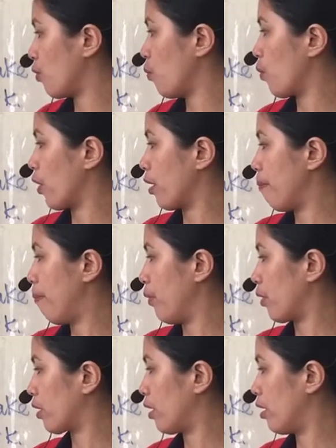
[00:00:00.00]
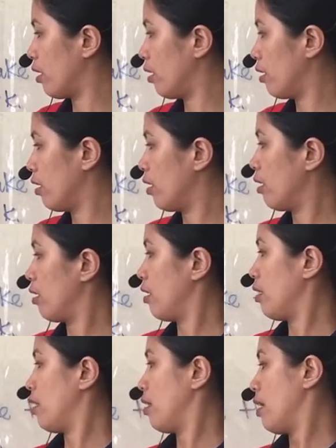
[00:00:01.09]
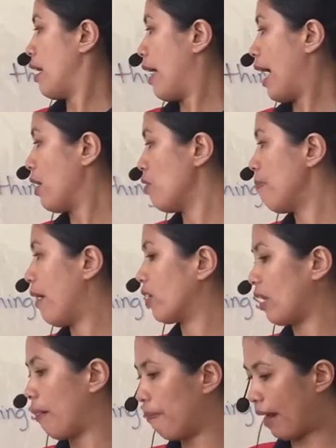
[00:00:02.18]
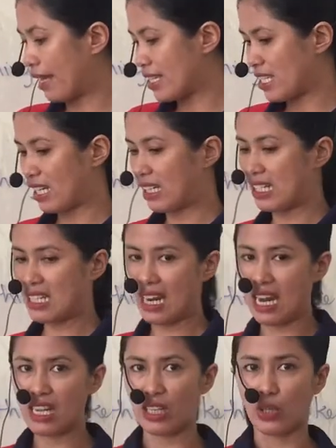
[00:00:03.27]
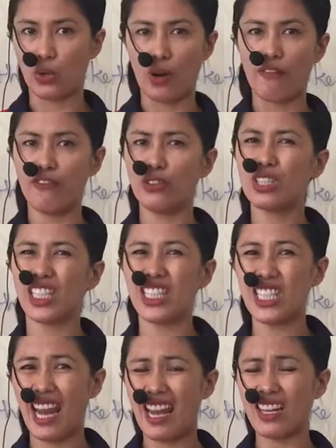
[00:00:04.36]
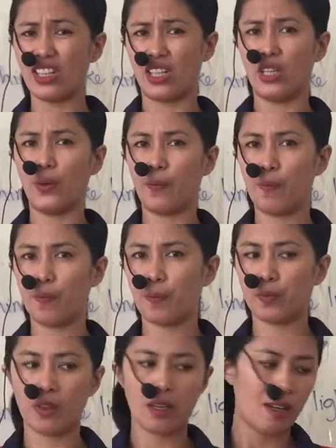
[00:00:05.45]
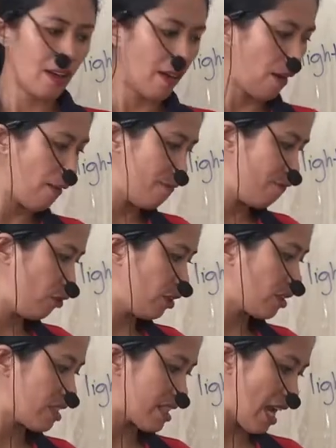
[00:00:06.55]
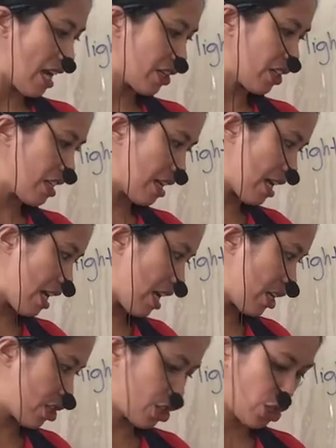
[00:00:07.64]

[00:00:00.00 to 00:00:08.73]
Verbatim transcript: the word book. How about a plastic container or a food container? A food container needs